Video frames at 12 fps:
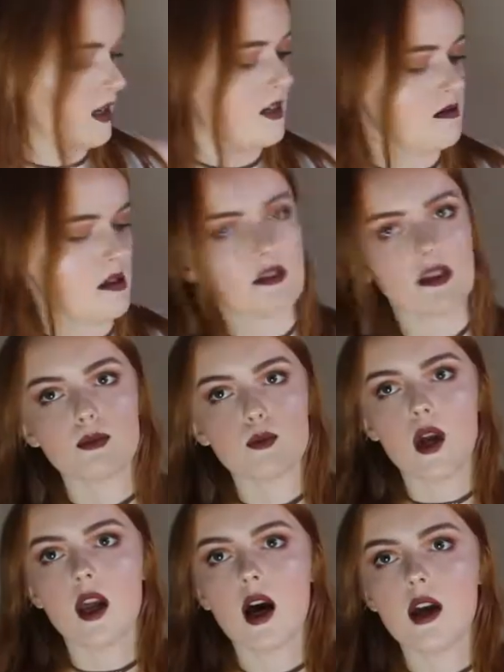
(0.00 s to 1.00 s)
And then this
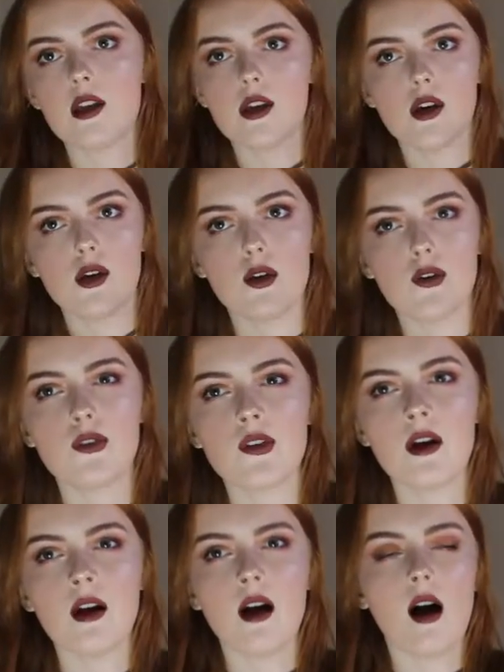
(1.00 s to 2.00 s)
one I
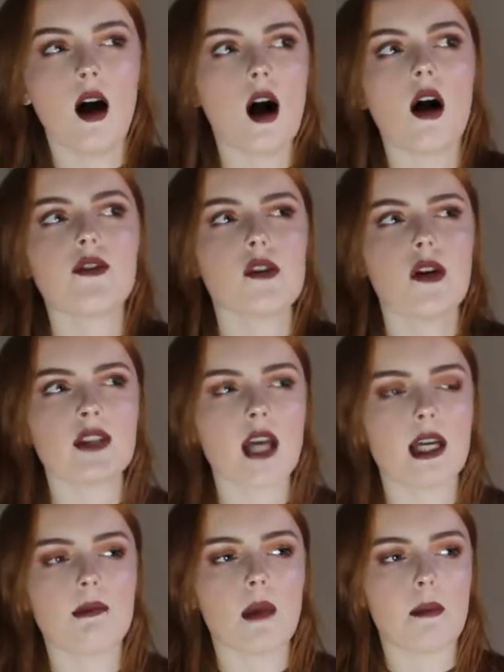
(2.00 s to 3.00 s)
use after I've
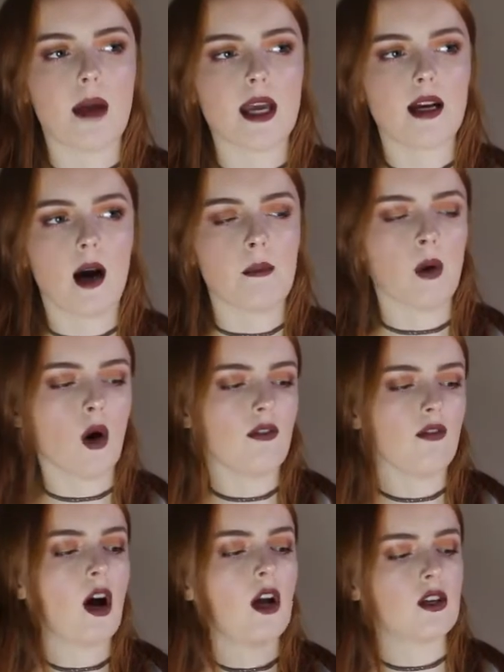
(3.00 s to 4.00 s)
taken my makeup
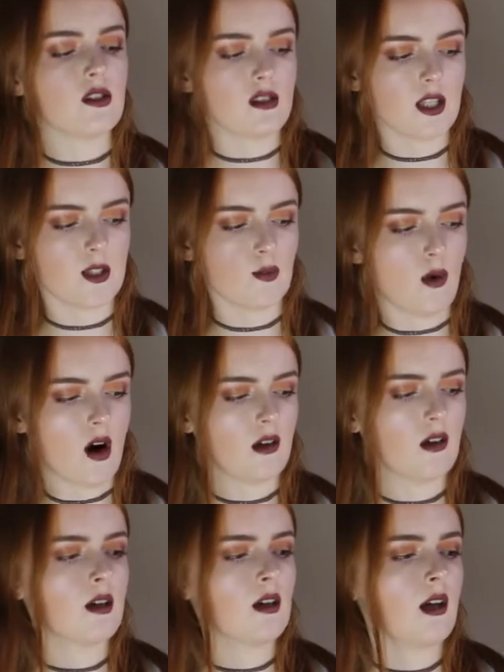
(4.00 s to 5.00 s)
off. I use this
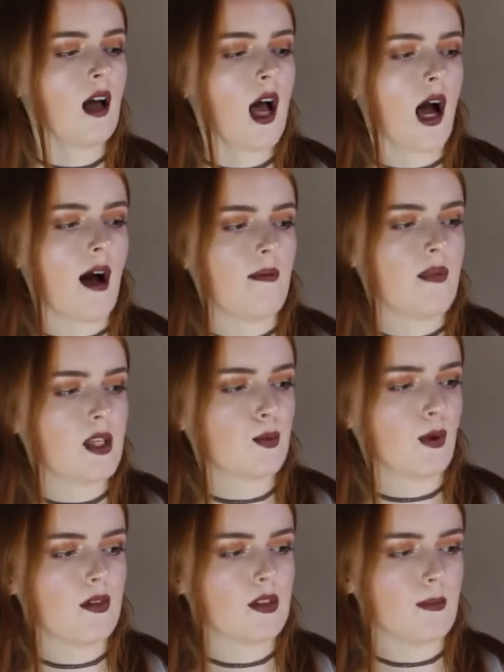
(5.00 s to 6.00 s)
one, and this
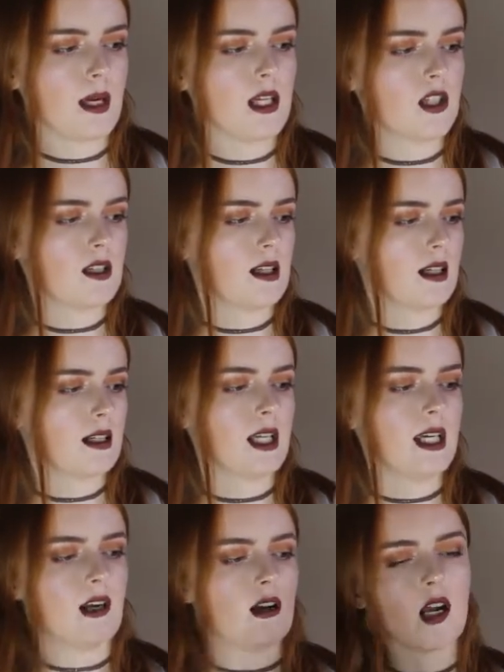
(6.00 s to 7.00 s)
one's Peaches and
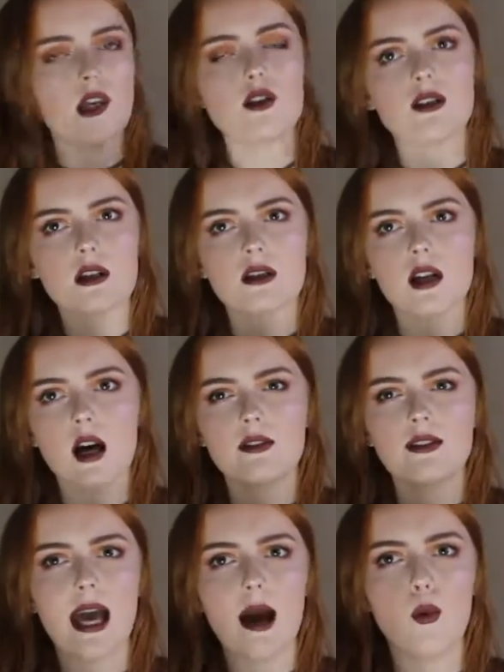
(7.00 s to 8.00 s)
Clean, and I use this to kind
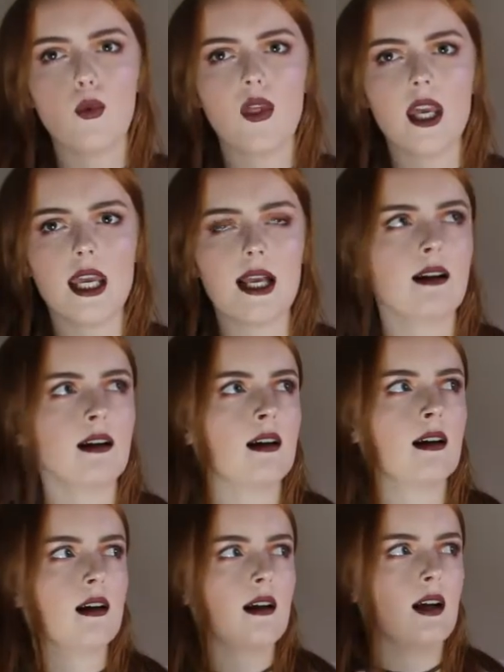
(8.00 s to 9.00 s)
of get all the
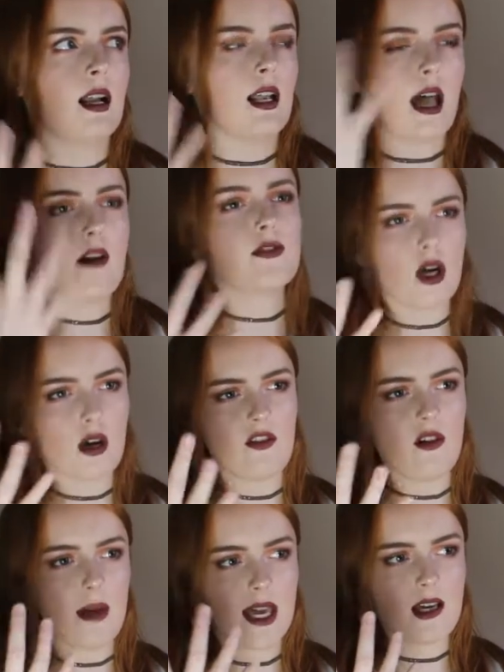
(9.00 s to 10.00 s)

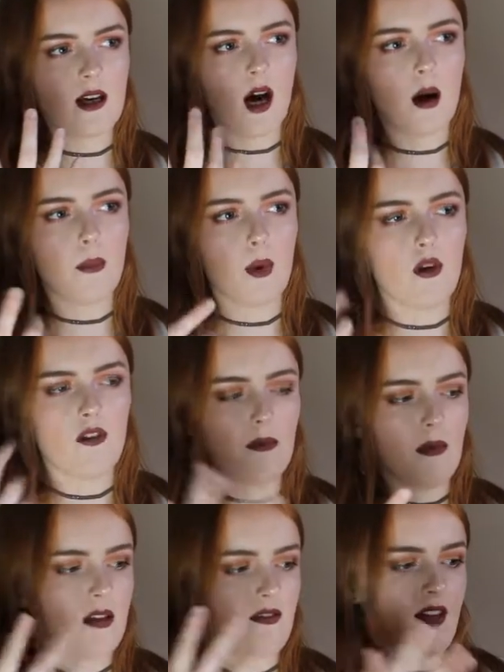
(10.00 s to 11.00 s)
leftover makeup off
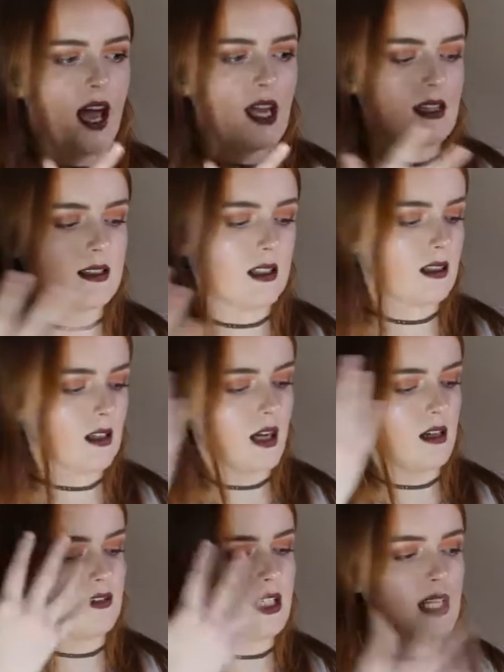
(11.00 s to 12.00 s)
my face and to
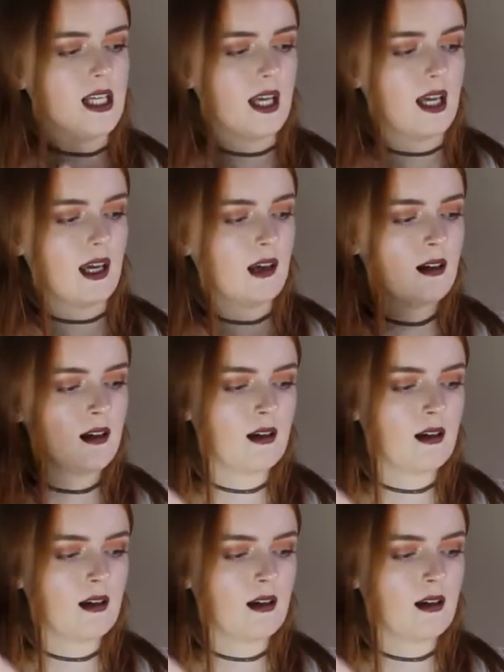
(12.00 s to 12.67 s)
kind of clean it